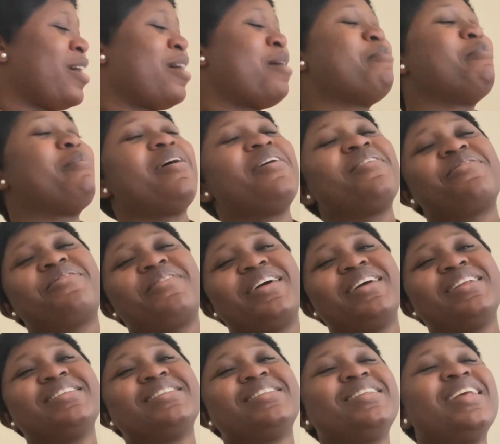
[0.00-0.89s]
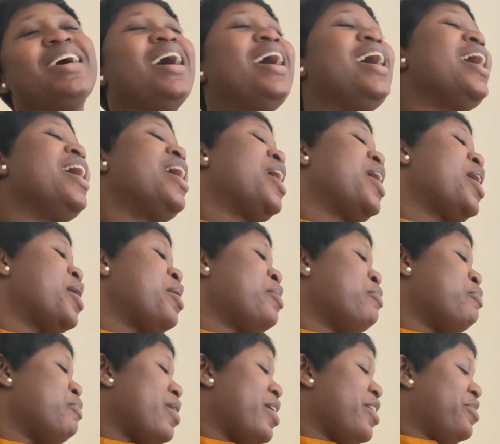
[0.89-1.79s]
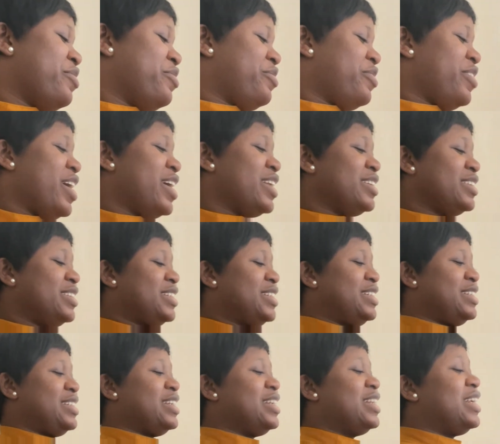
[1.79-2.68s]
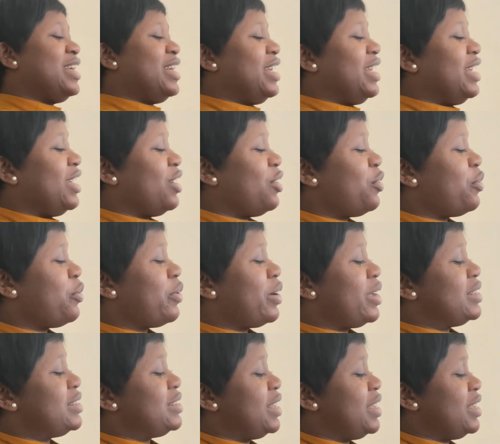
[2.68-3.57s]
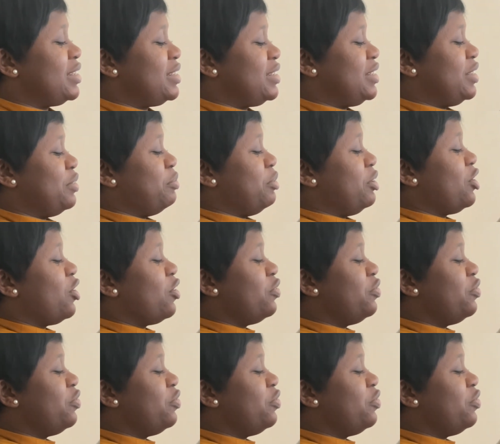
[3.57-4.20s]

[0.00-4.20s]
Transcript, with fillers: my friend Sidi always says to me, your